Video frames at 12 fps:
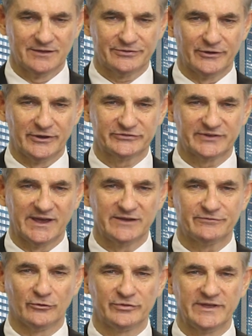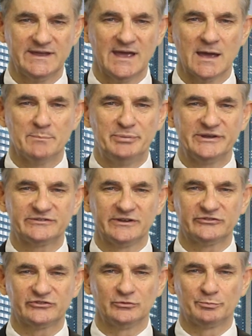Thursday for the
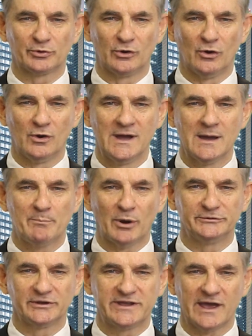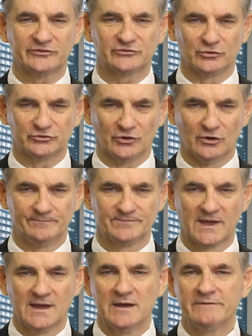Business Supro Podcasto Show,
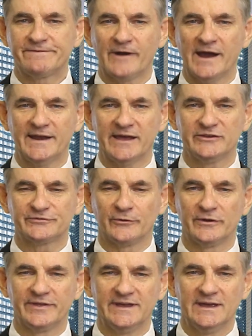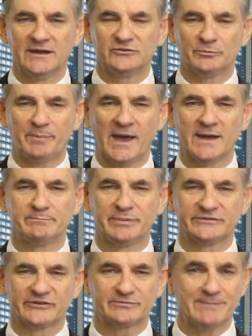Fridays for the Japan
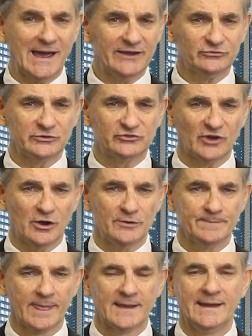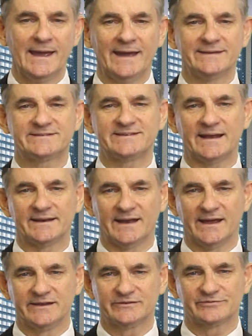Business Mastery Show, and
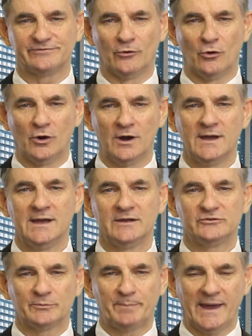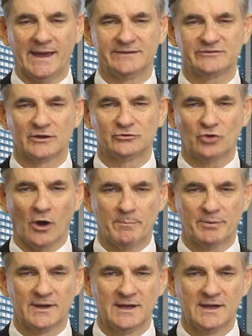Saturdays for Japan's top